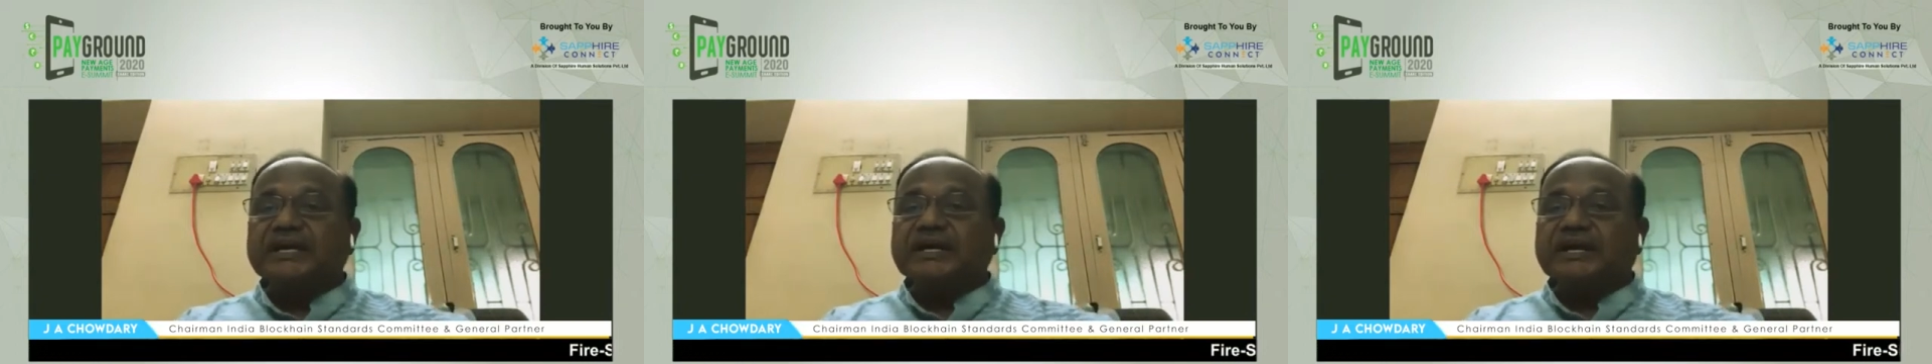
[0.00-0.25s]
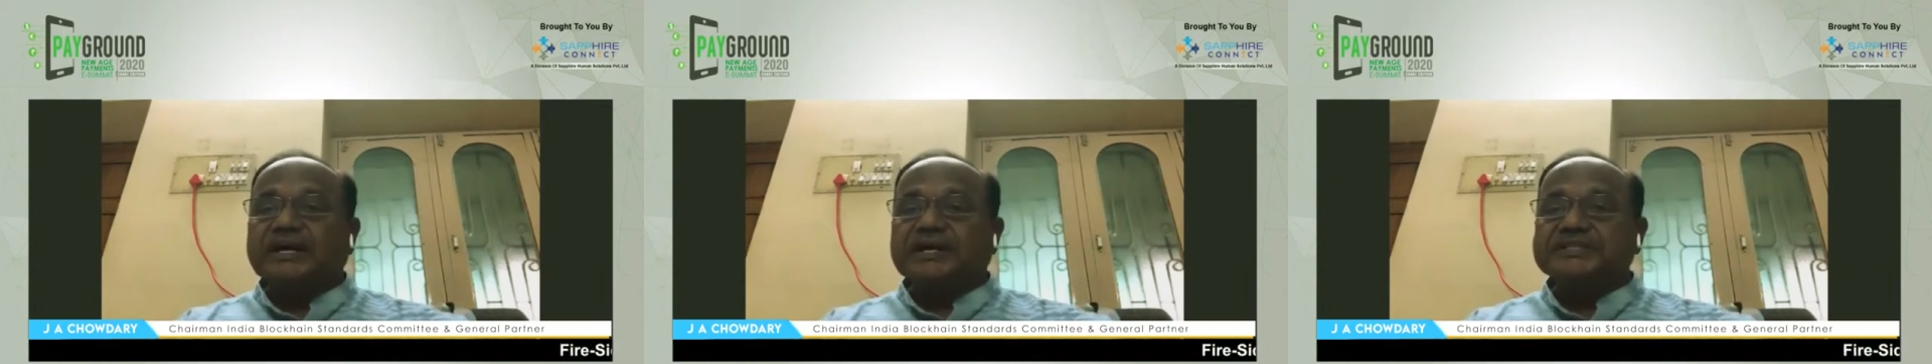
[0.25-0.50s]

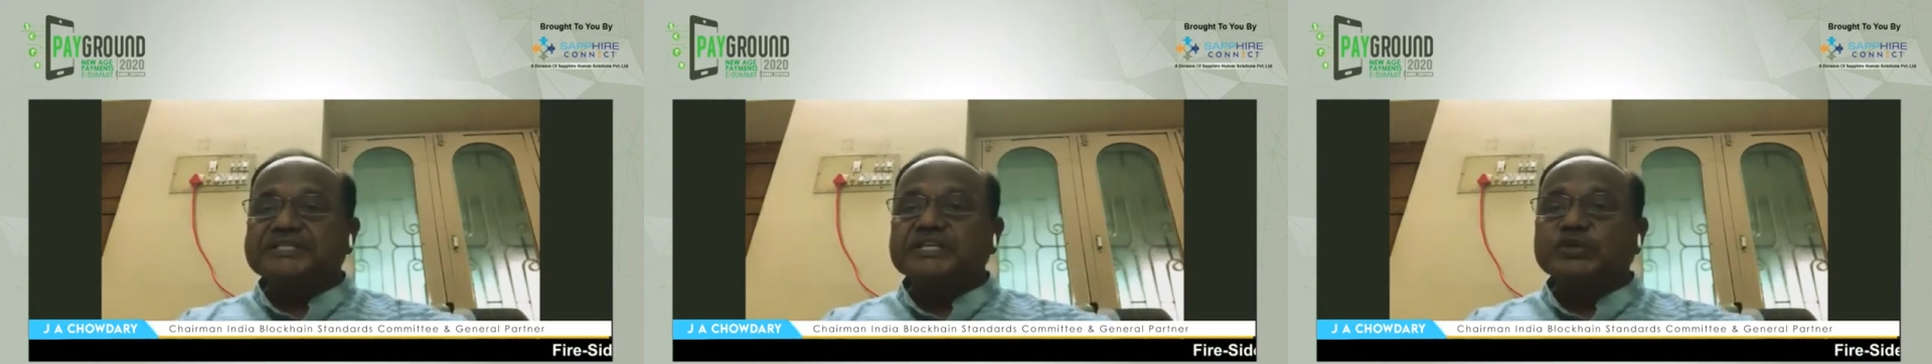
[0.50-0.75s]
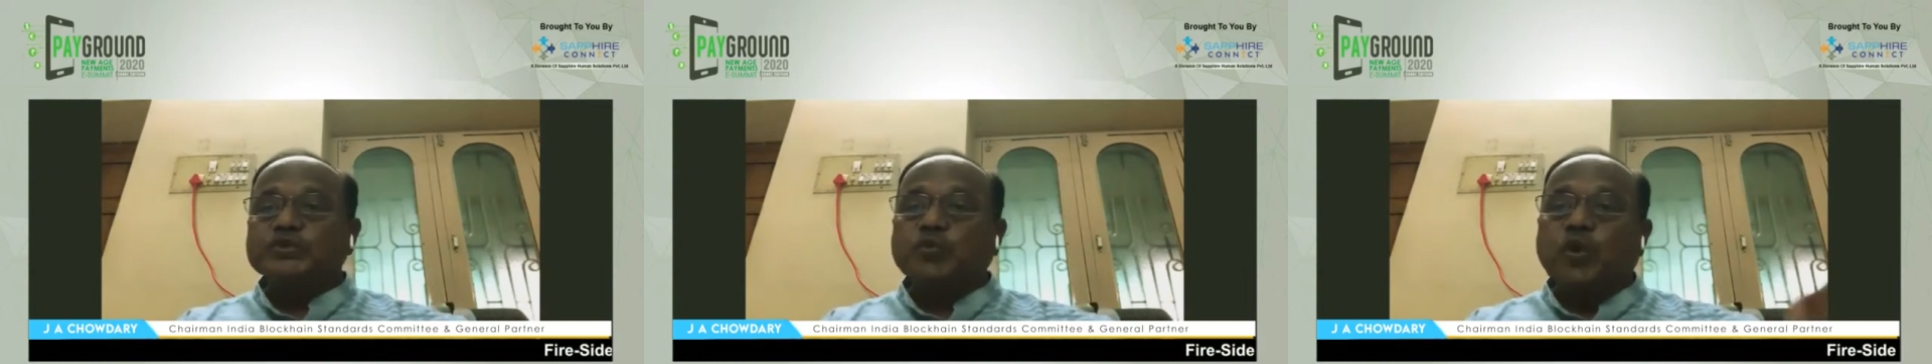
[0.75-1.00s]

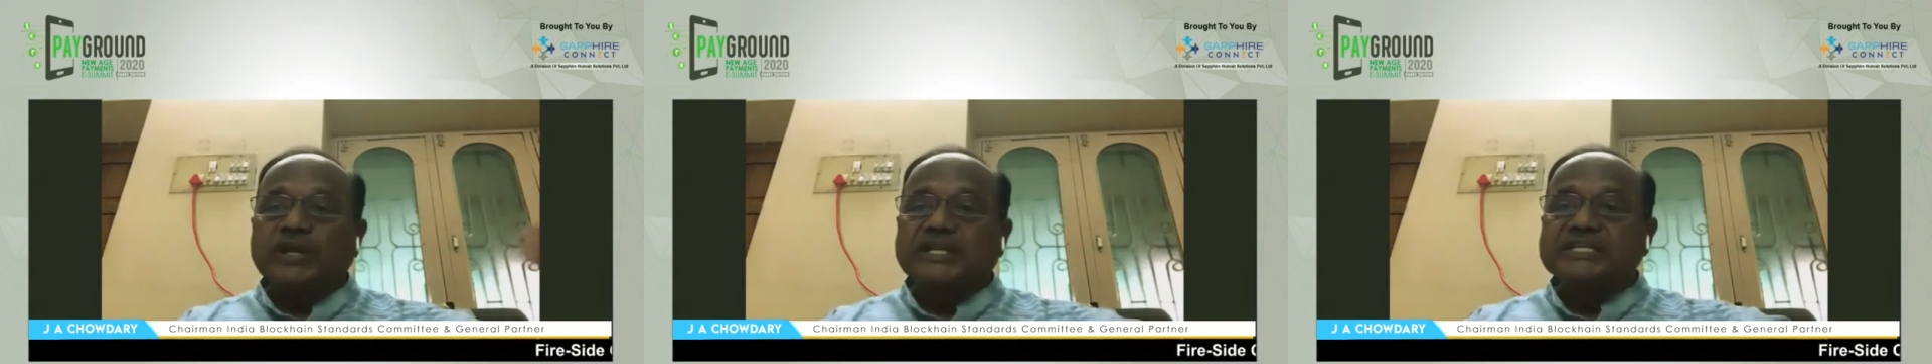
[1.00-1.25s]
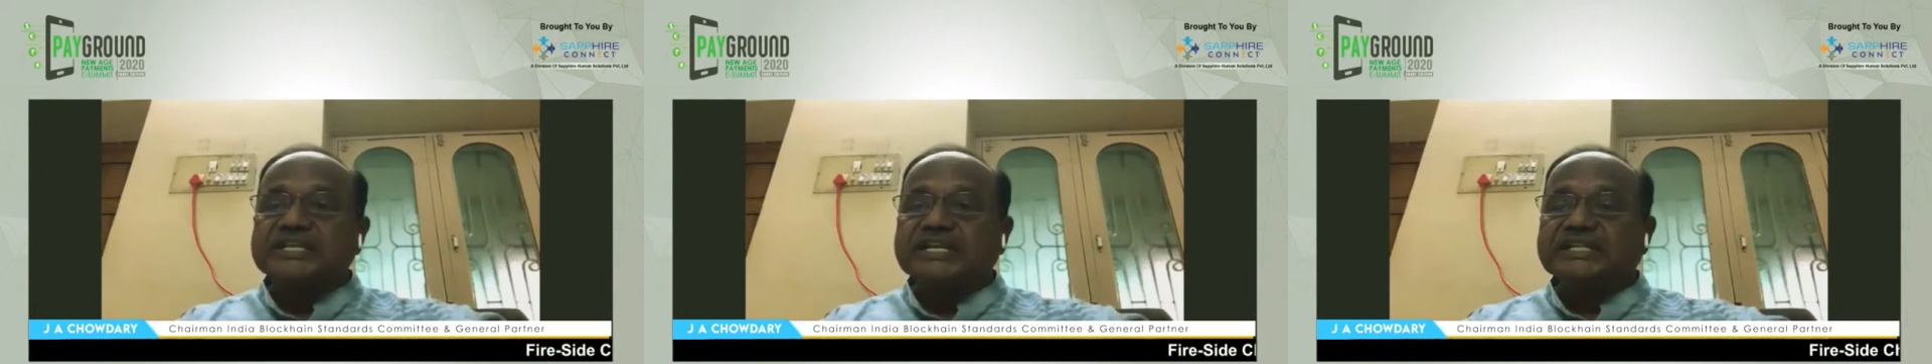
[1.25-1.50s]
to what
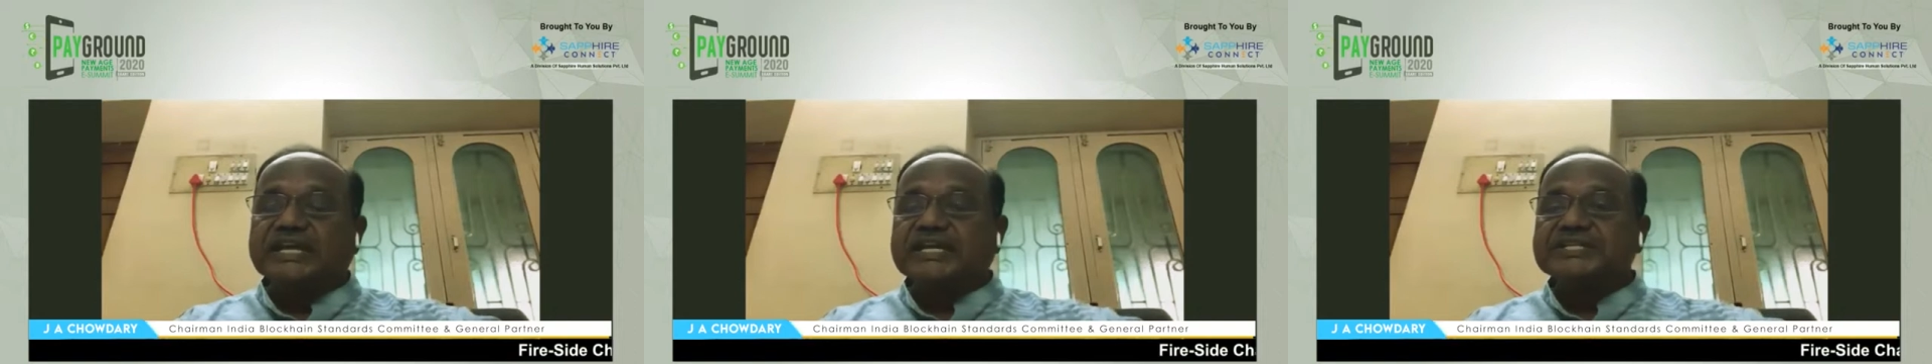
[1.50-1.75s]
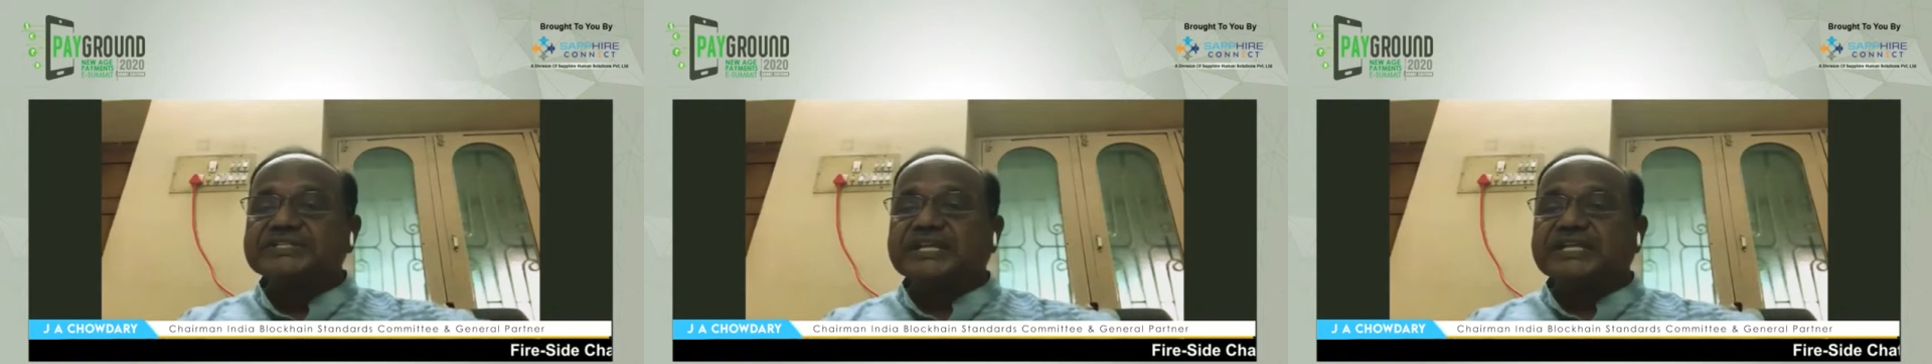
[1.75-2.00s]
extent they
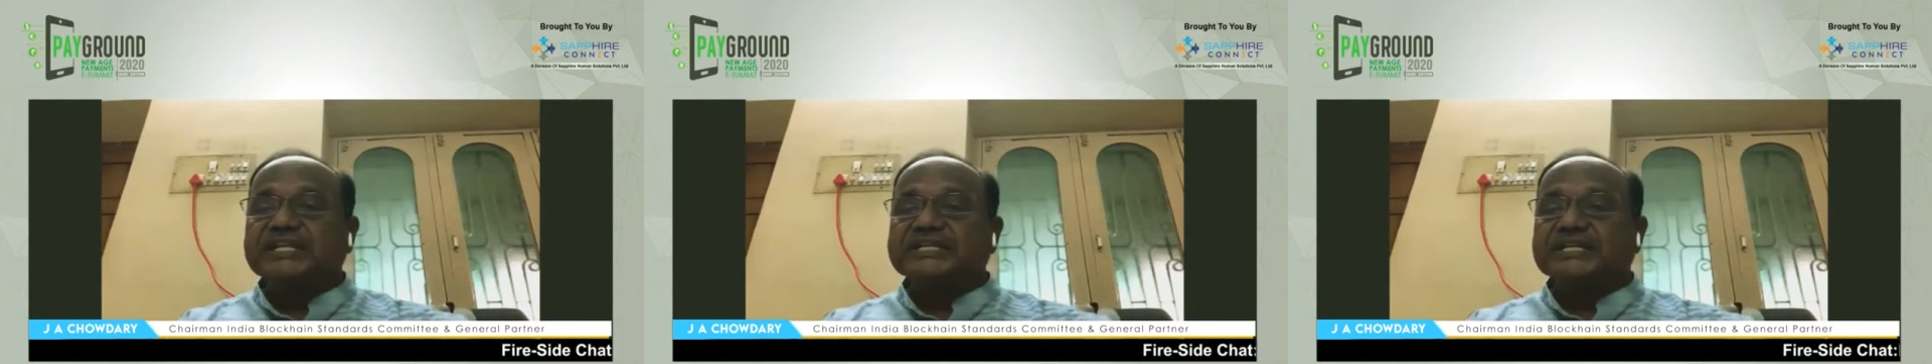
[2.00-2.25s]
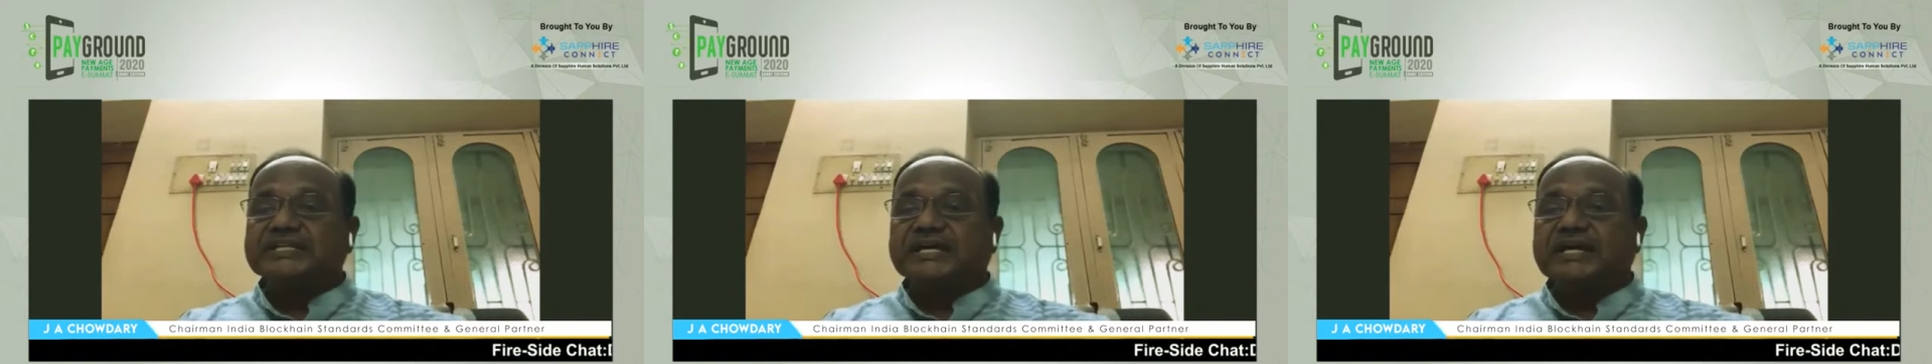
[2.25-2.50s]
can share the
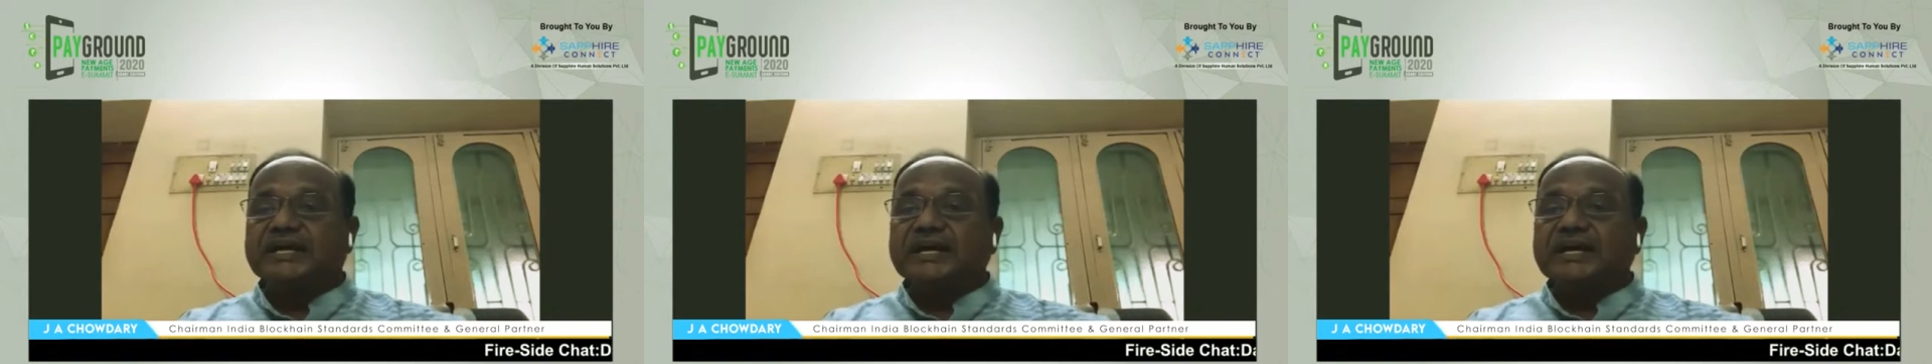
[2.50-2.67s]
data,